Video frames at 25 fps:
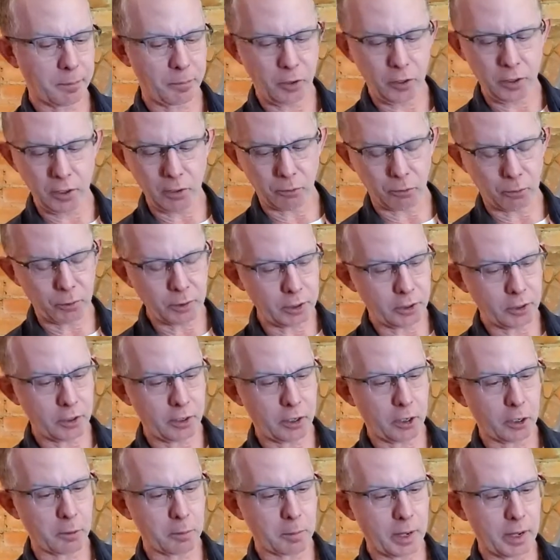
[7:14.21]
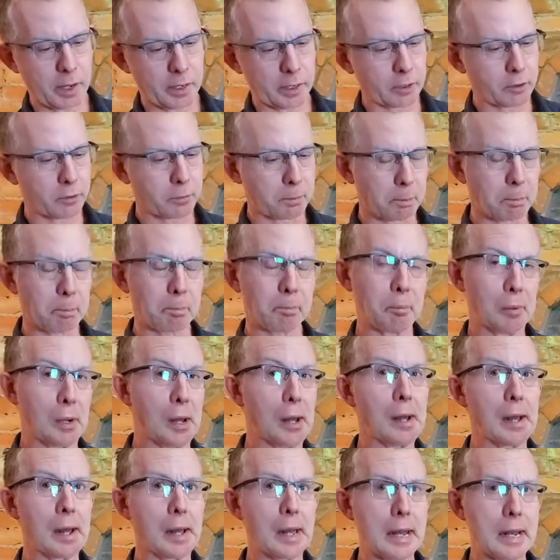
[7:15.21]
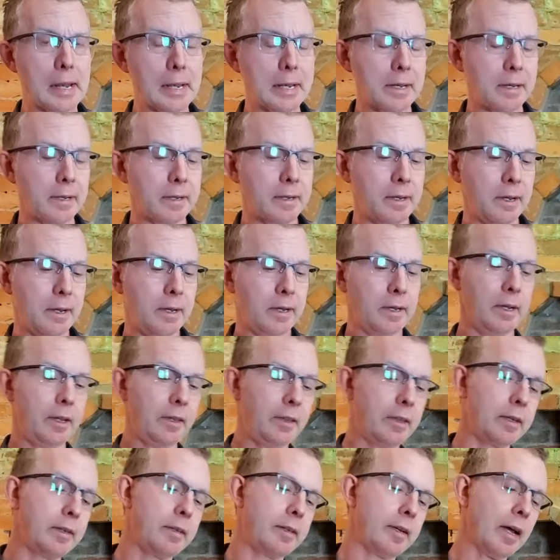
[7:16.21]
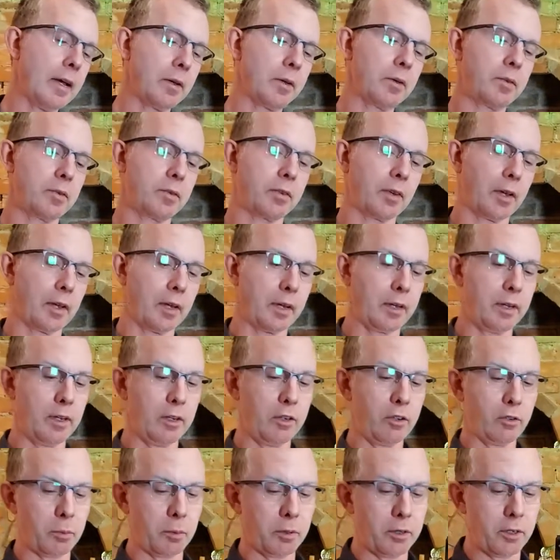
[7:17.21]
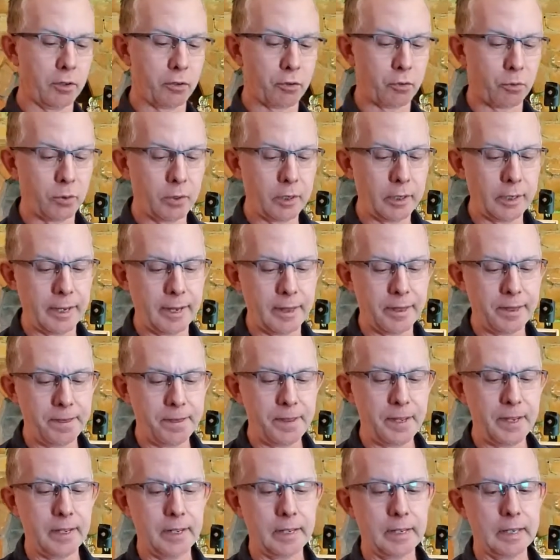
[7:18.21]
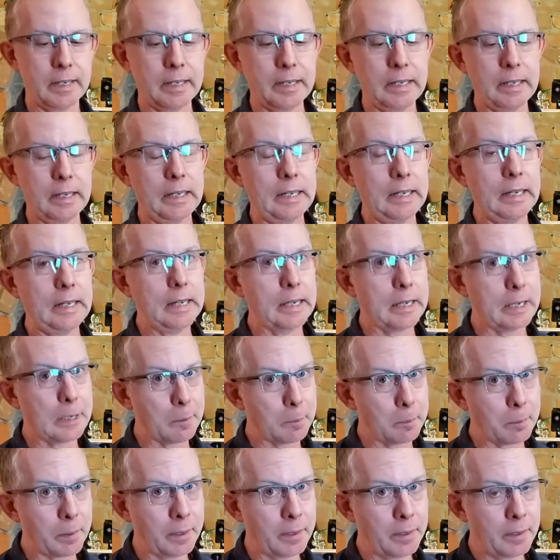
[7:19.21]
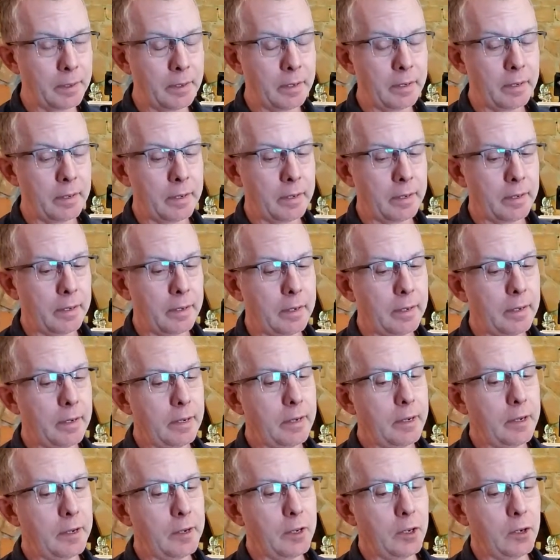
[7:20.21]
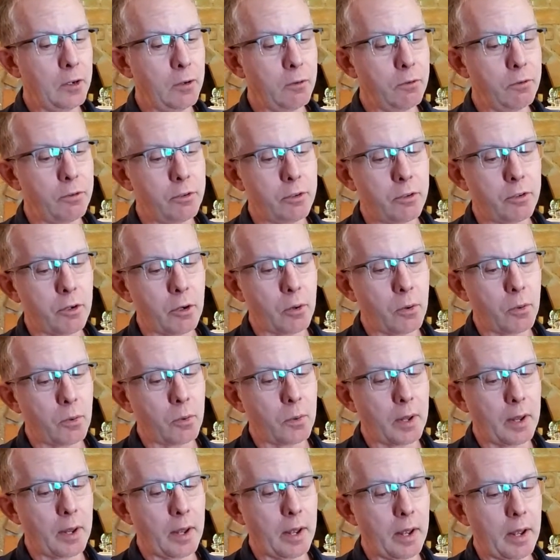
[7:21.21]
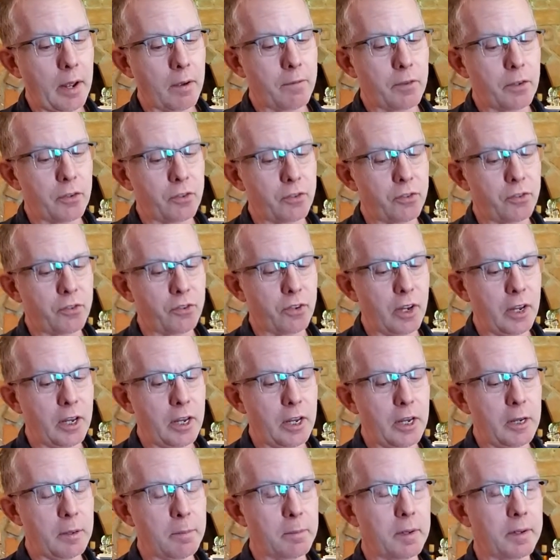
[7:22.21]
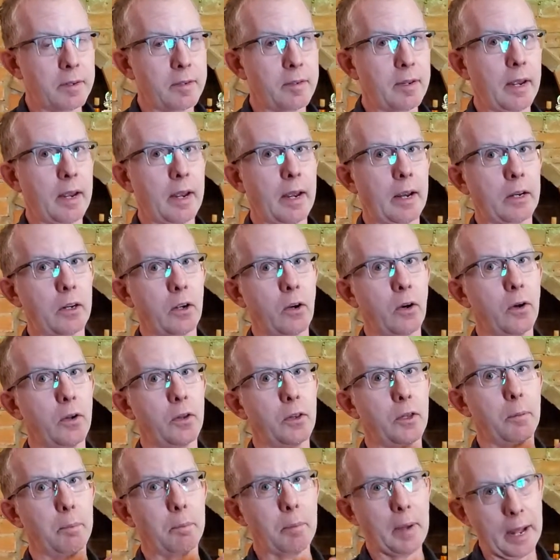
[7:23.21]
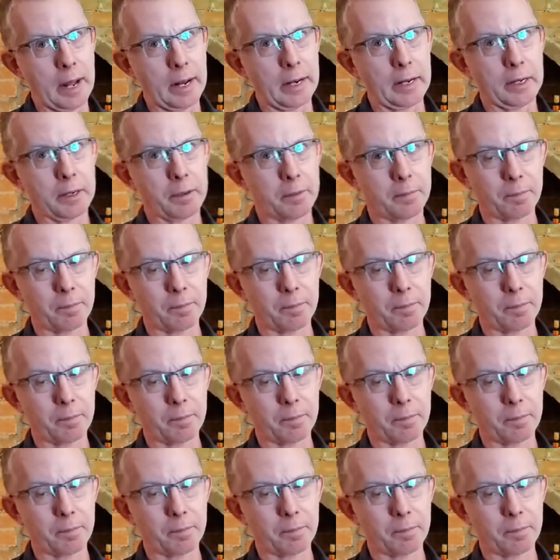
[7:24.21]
you get really good aromatics, but the downside is with this really thin lip, you don't have the same attack on the palate.